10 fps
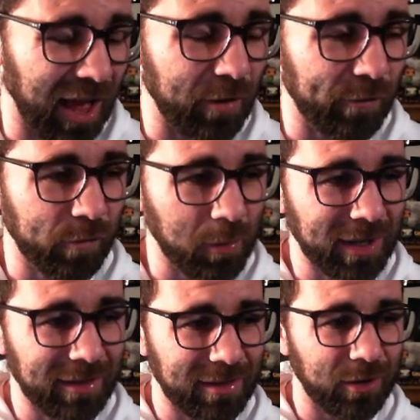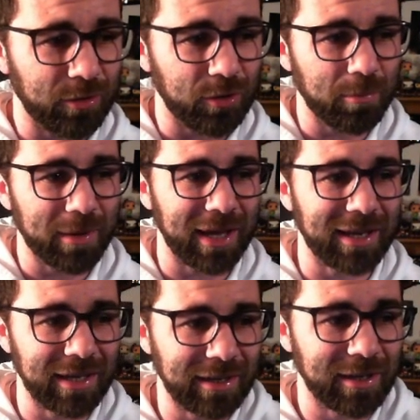at 3 stars, could be a
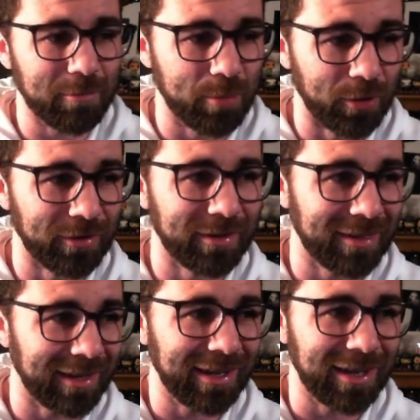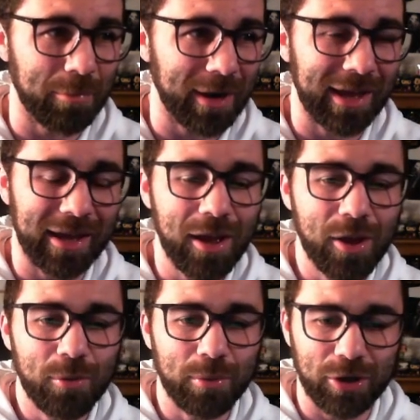leading Bundesliga player,
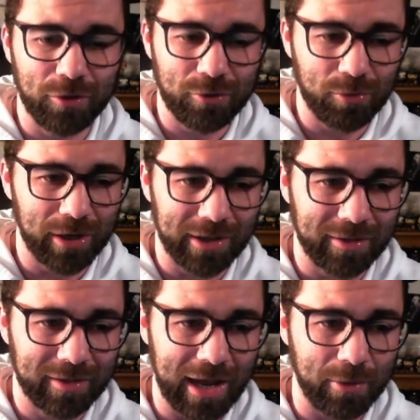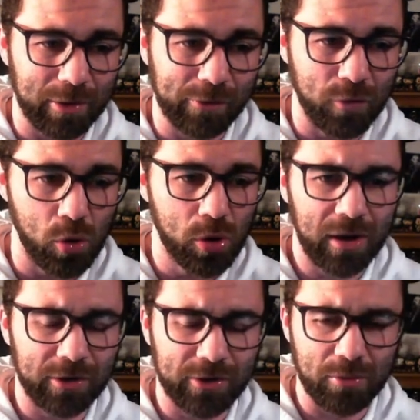which is quite a scary thought.
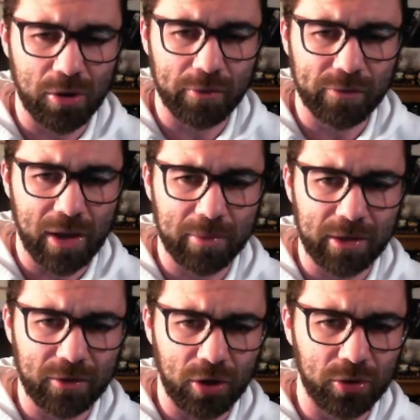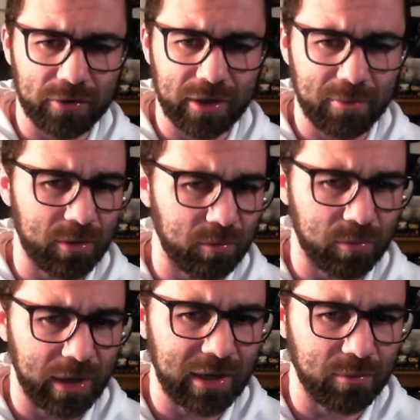I don't know if that means our team is
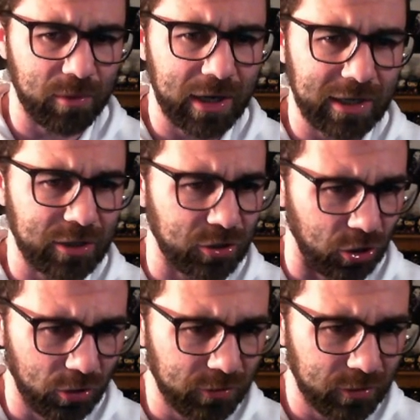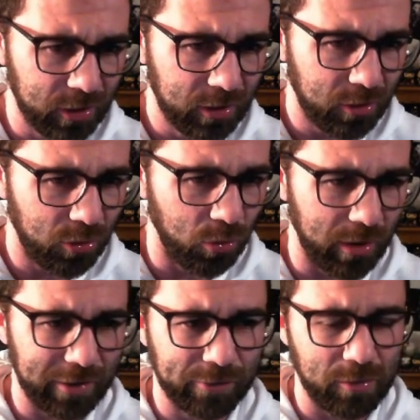really, really good,
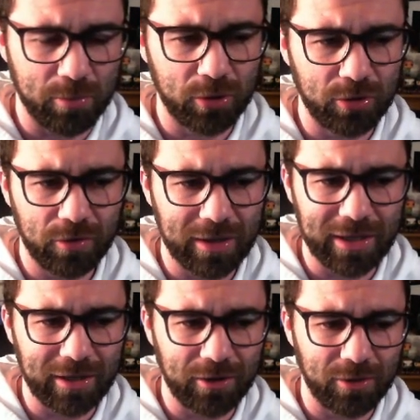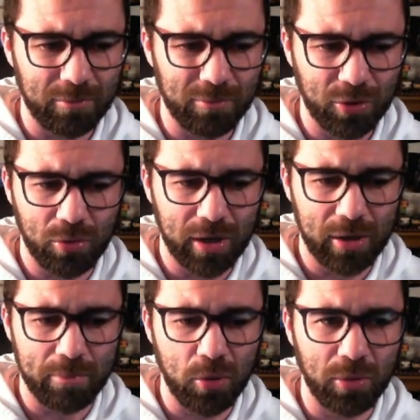or if the Bundesliga's quite a
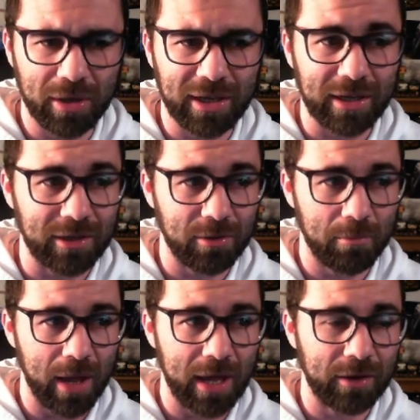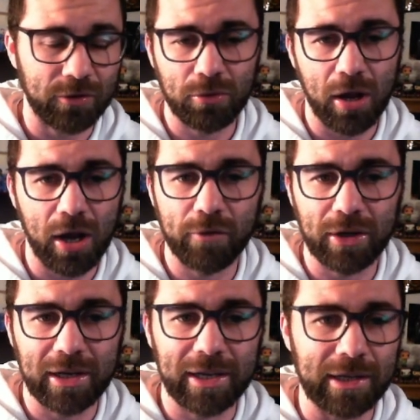poor league compared to other
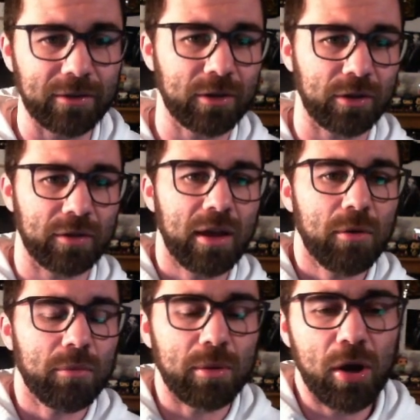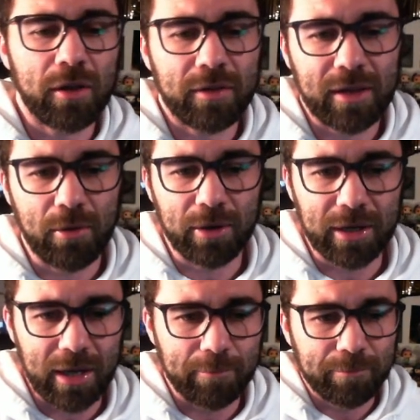leagues, because we were scouting
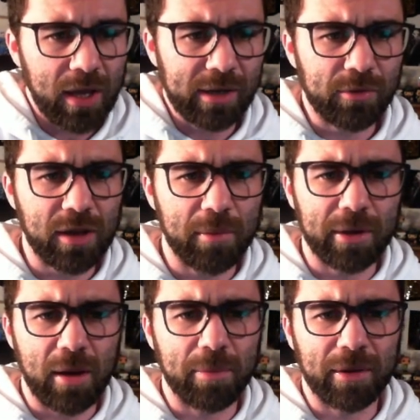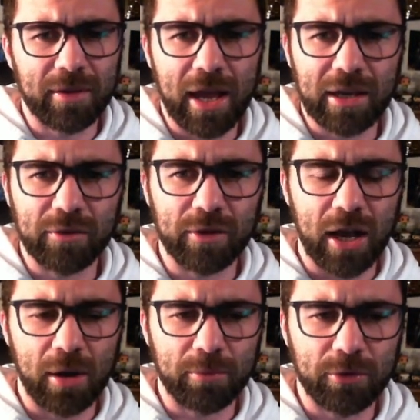him and he was coming up as anything
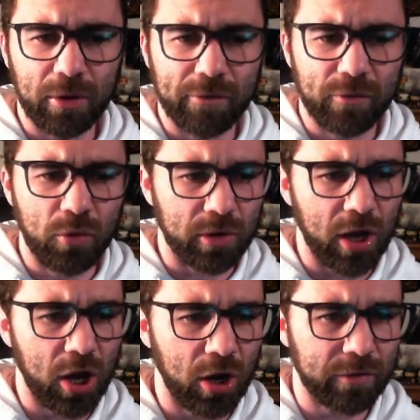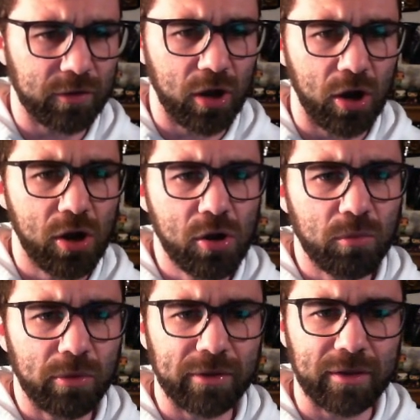up to a 4.5 star.
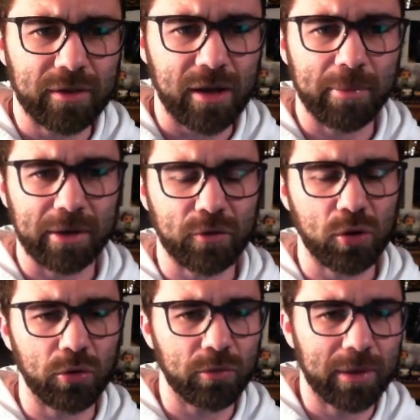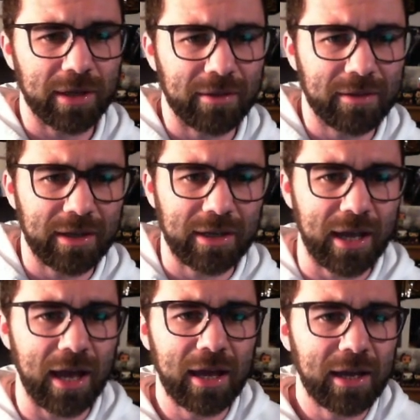Once he's come in, of course, we can see
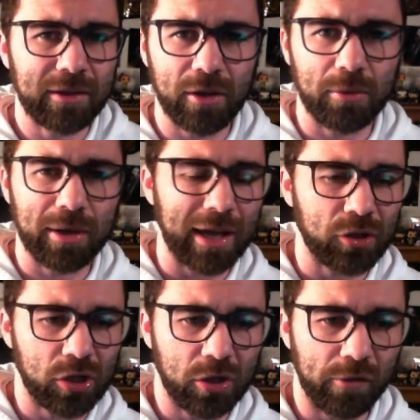here he's only actually got